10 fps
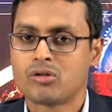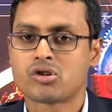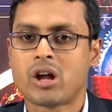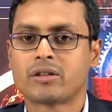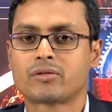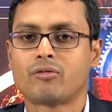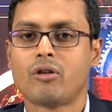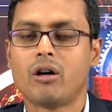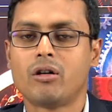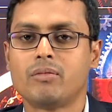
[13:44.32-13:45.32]

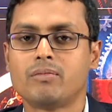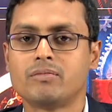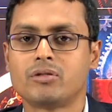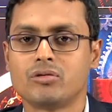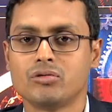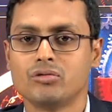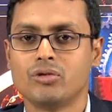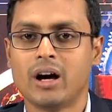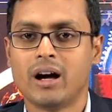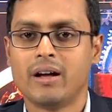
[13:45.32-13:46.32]
transformed to
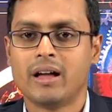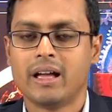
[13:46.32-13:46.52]
the